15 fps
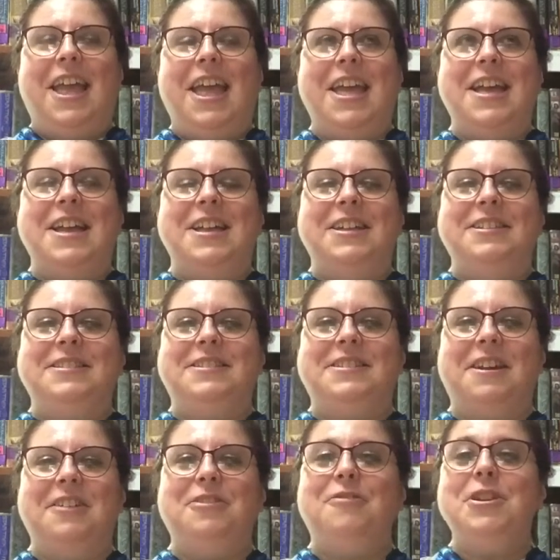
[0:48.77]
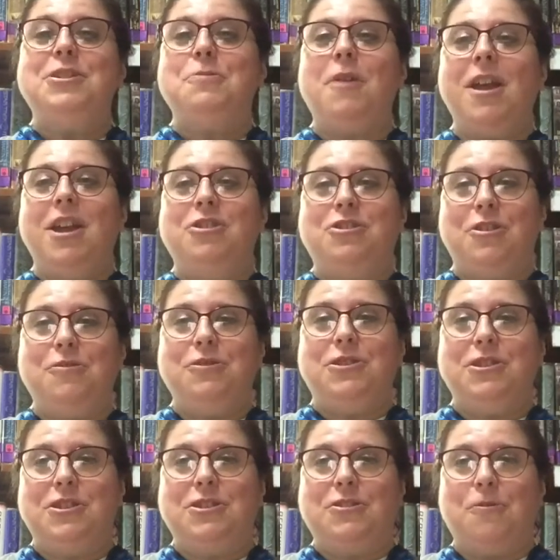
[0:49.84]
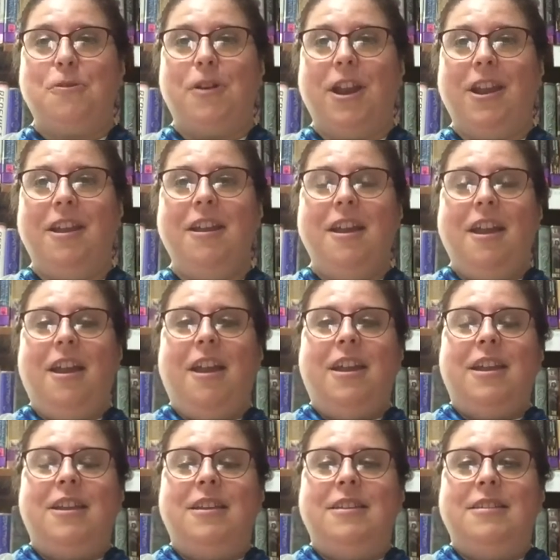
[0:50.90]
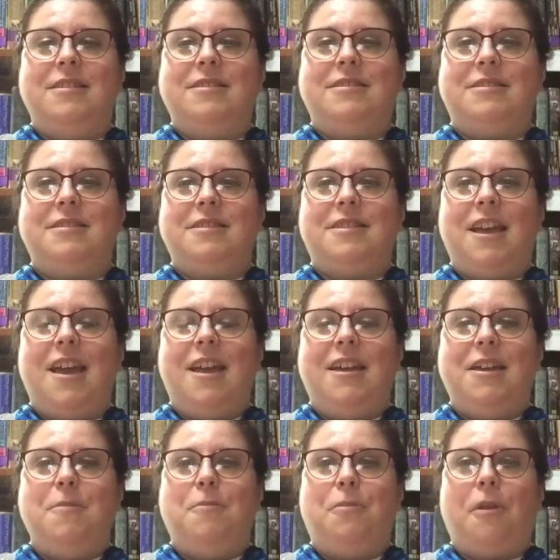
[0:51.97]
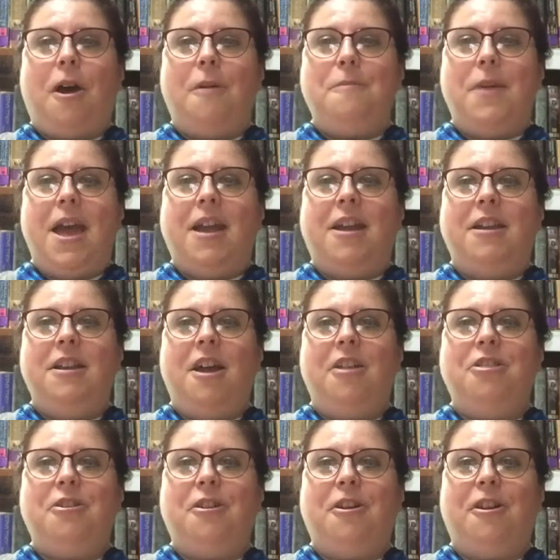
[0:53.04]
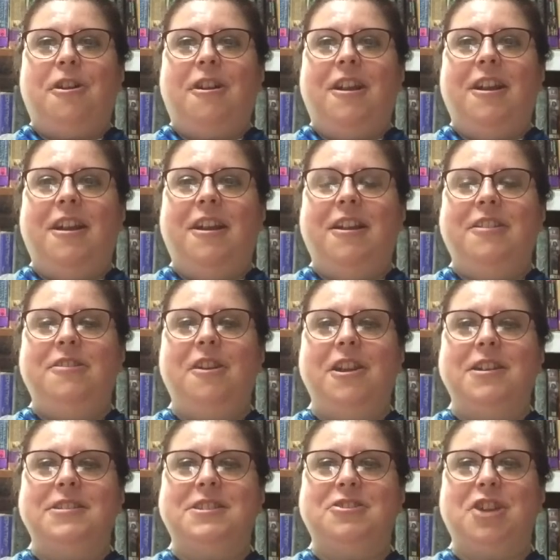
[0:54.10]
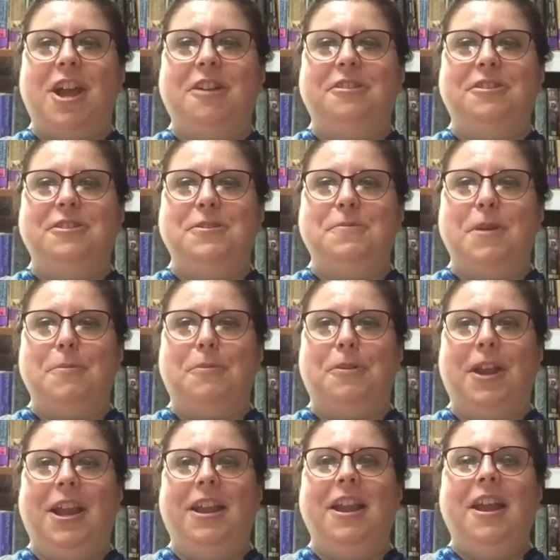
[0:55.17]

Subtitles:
And the reason why I chose this story is that it brought back another nice childhood memory,